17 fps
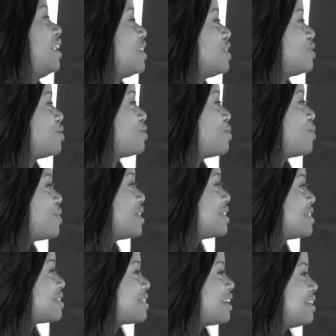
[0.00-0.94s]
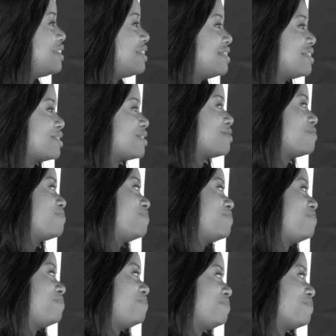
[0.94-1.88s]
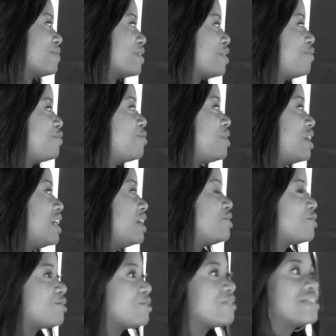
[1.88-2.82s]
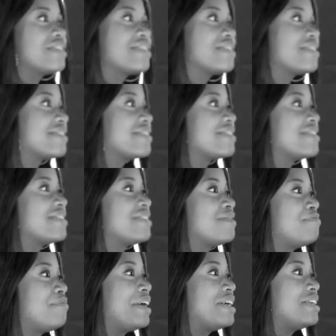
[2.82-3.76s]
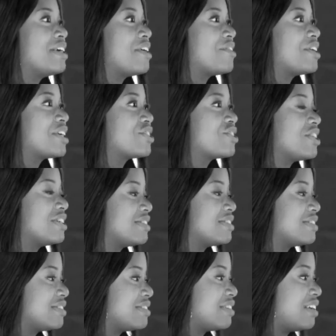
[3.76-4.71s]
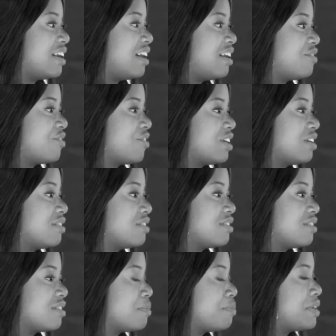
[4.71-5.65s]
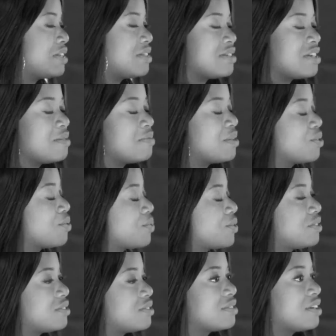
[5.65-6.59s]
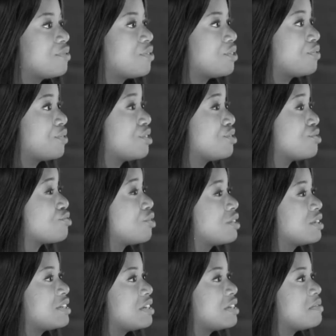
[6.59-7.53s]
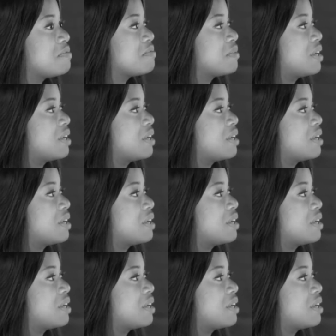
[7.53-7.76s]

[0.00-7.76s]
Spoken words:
So he sent a few angels my direction. I've got the best team in the world. I've got a very strong team.